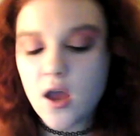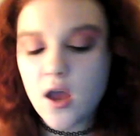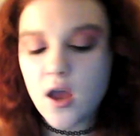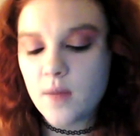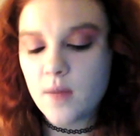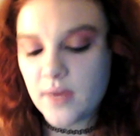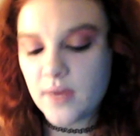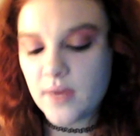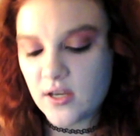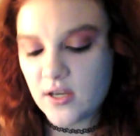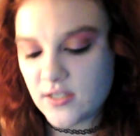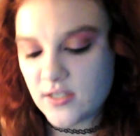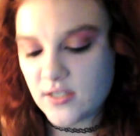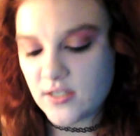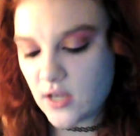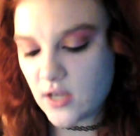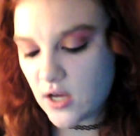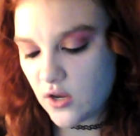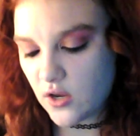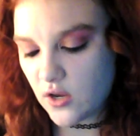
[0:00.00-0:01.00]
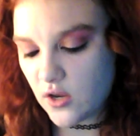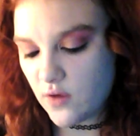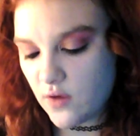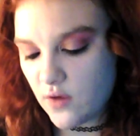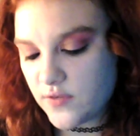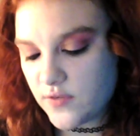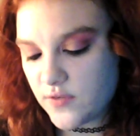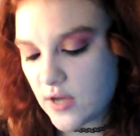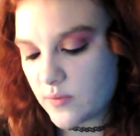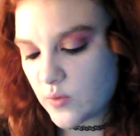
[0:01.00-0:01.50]
because a lot of
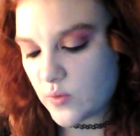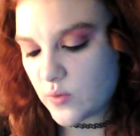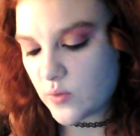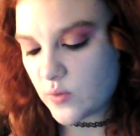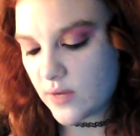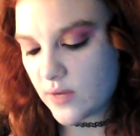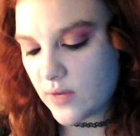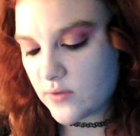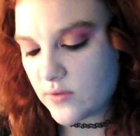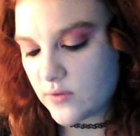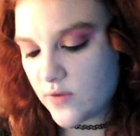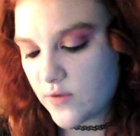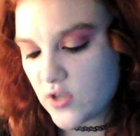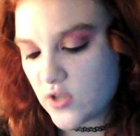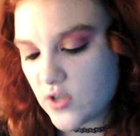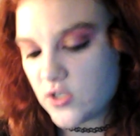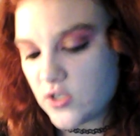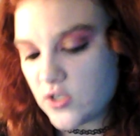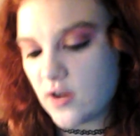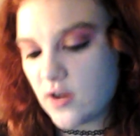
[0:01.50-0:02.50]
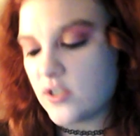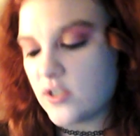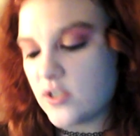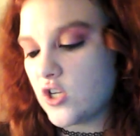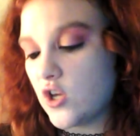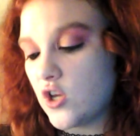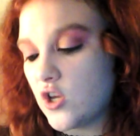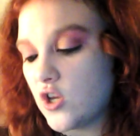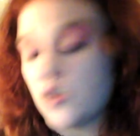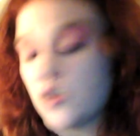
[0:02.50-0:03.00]
times when I was first starting to learn
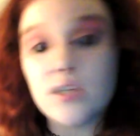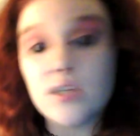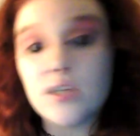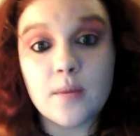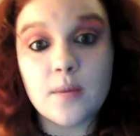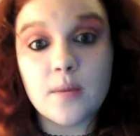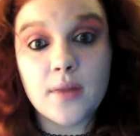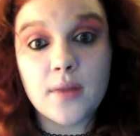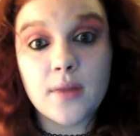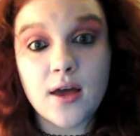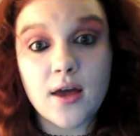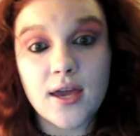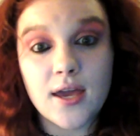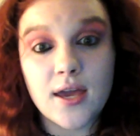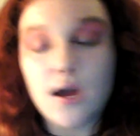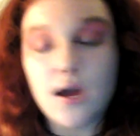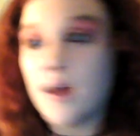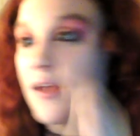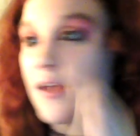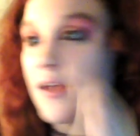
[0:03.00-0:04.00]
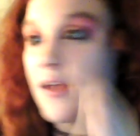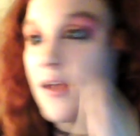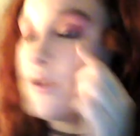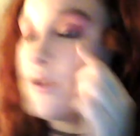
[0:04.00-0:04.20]
to apply eyeliner, that